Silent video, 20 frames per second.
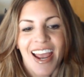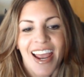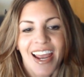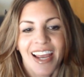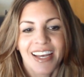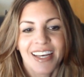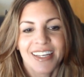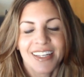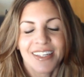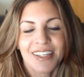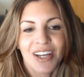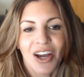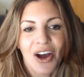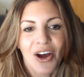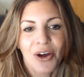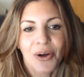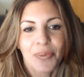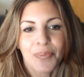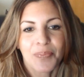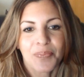And
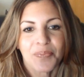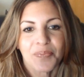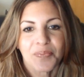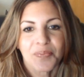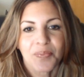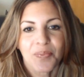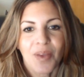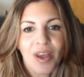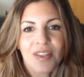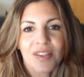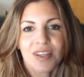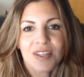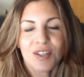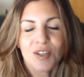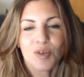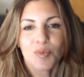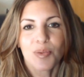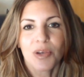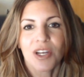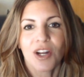um, this
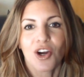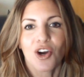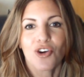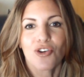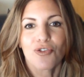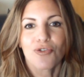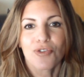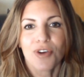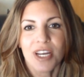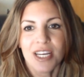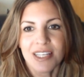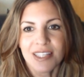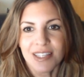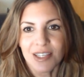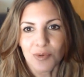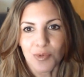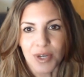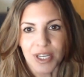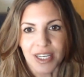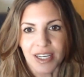has been a
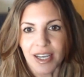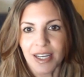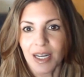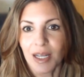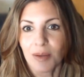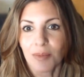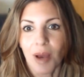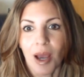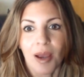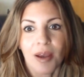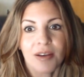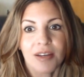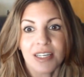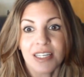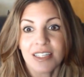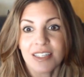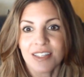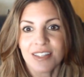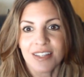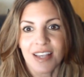crazy week, and I, I
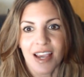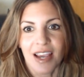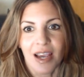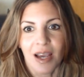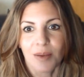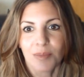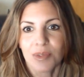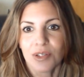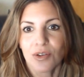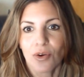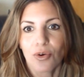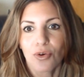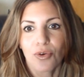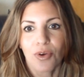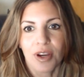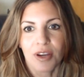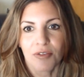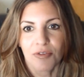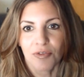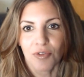need to say I'm so
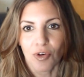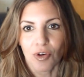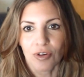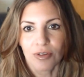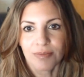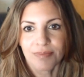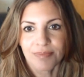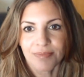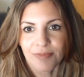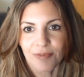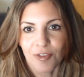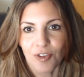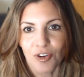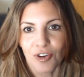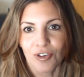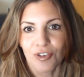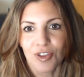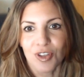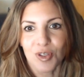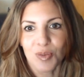grateful
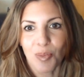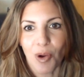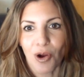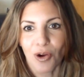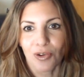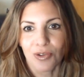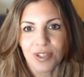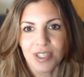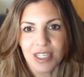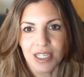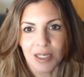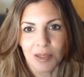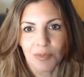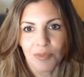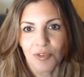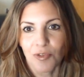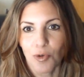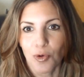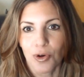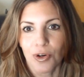for the Sparkle team
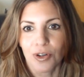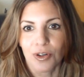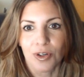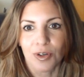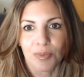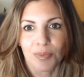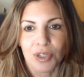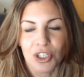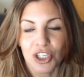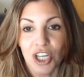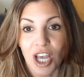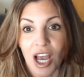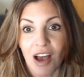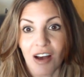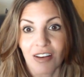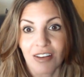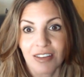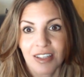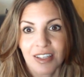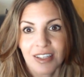for
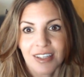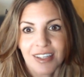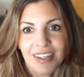Michelle,